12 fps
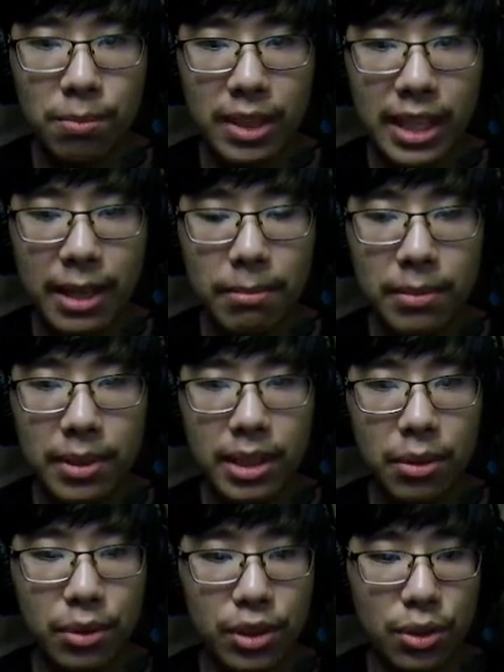Yeah,
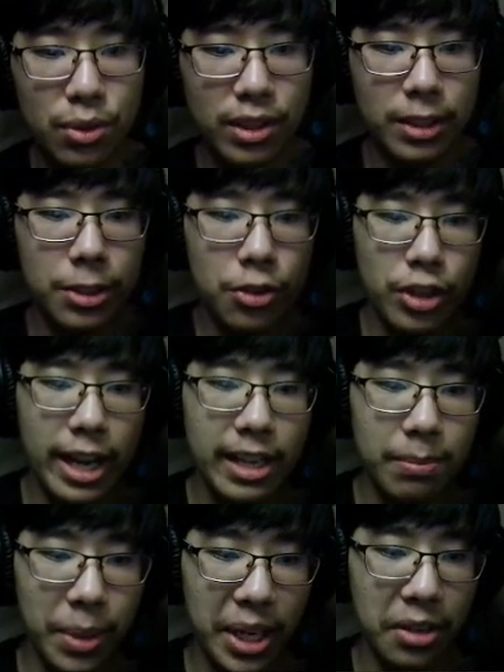it was used on a
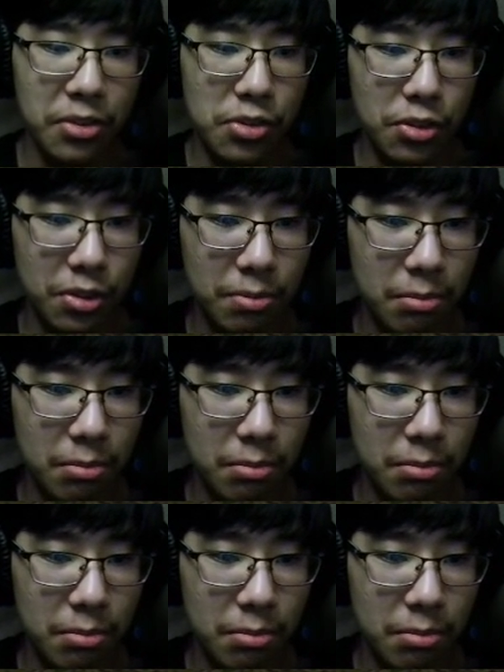Jag Panzer.